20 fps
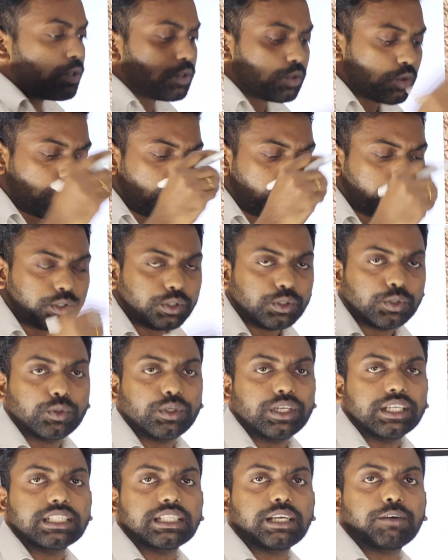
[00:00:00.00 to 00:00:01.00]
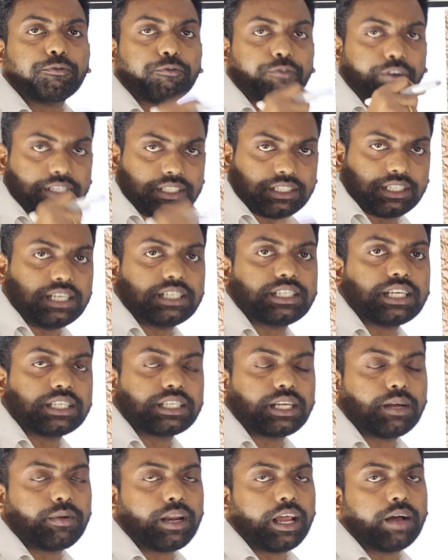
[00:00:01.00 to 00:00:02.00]
So during the first stage
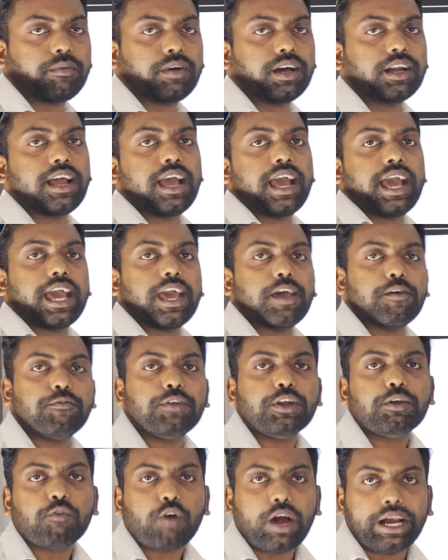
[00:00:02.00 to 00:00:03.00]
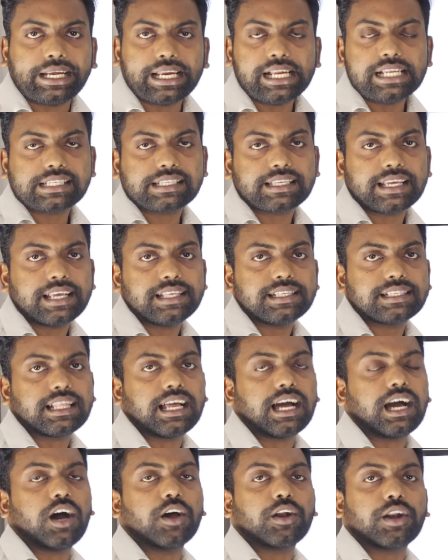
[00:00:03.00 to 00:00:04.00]
of labor, every vital signs
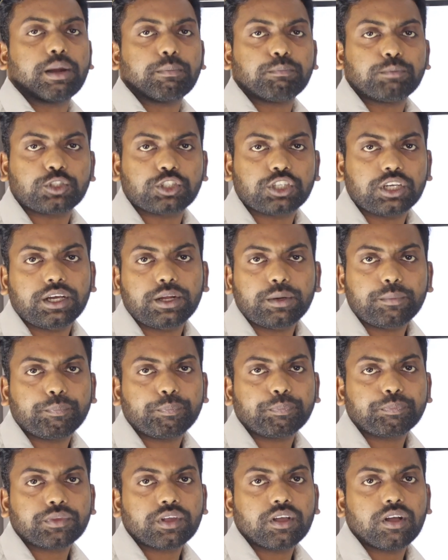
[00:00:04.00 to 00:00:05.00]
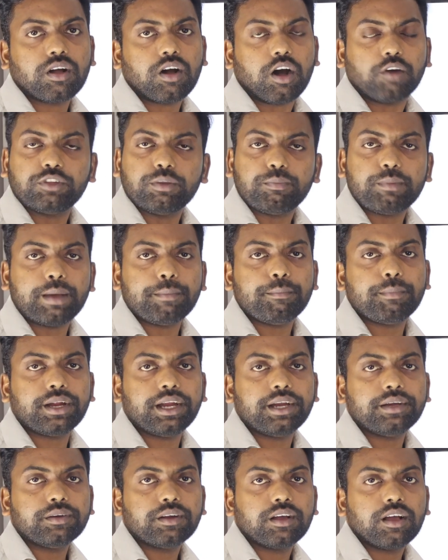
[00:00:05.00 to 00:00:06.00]
or rupture of the
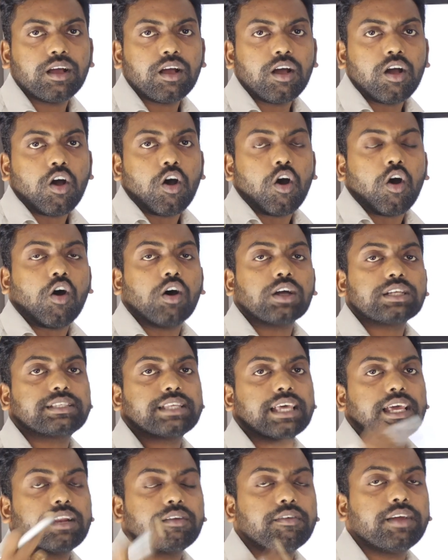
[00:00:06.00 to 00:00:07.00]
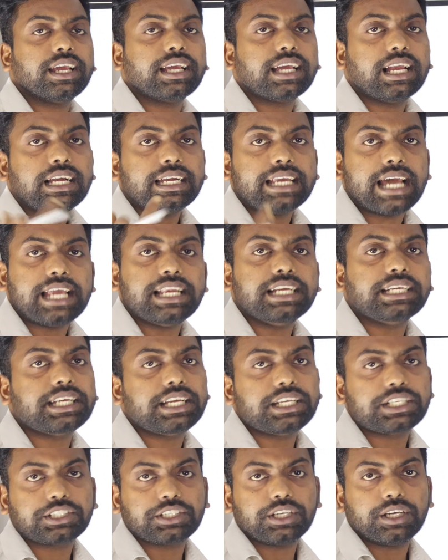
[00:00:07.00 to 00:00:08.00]
membrane or cervical
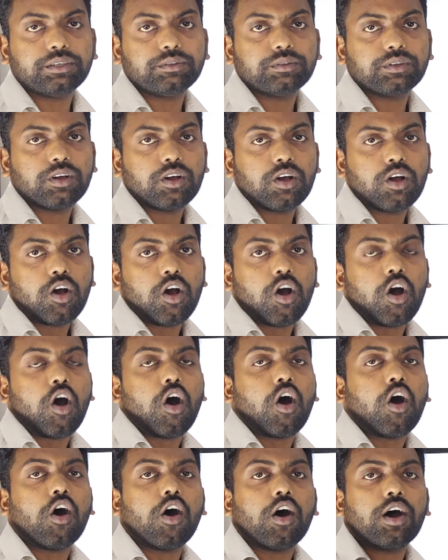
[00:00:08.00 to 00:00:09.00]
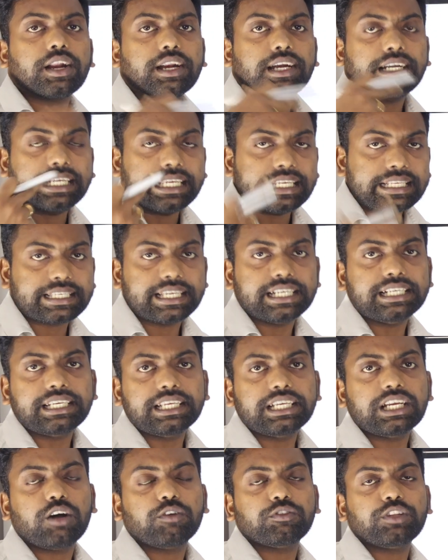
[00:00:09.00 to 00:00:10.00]
dilatation or
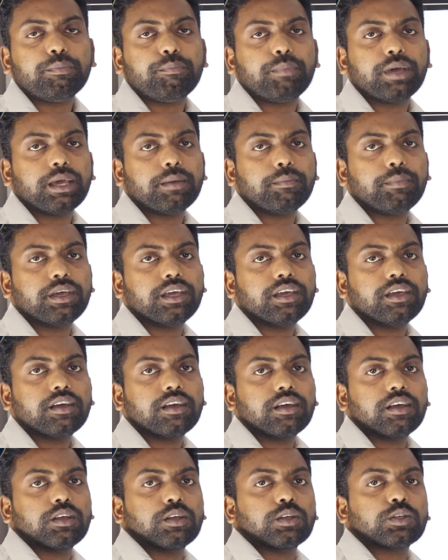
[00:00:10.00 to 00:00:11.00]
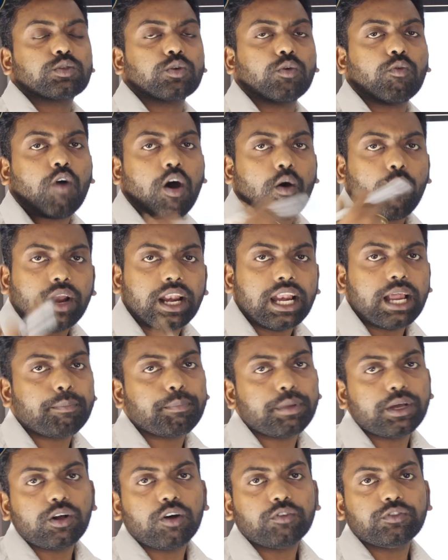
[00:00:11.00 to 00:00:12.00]
descending of the baby, so
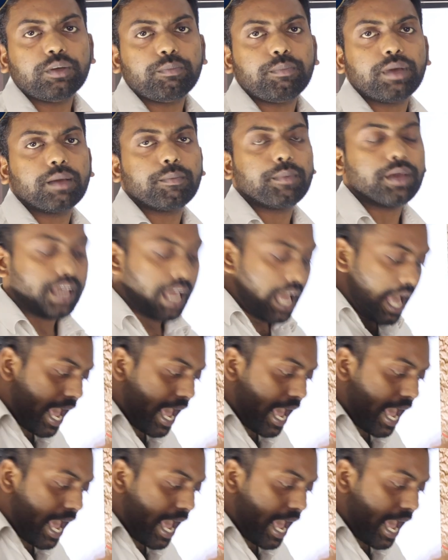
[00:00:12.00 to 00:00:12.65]
overlapping of the baby,